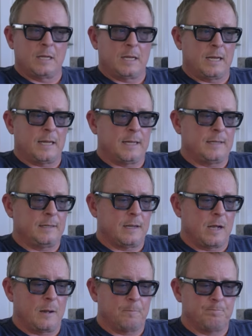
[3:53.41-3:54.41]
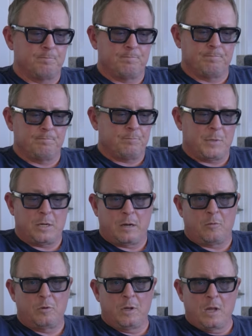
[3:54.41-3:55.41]
And, you
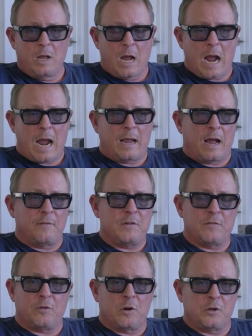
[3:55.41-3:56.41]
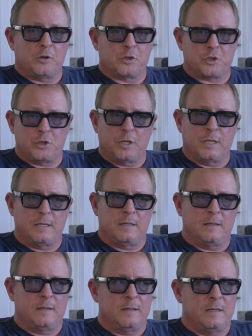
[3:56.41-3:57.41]
know, I've never
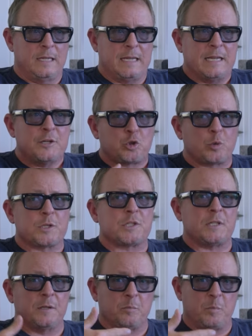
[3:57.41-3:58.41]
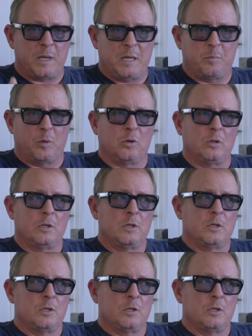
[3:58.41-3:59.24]
understood the interest in people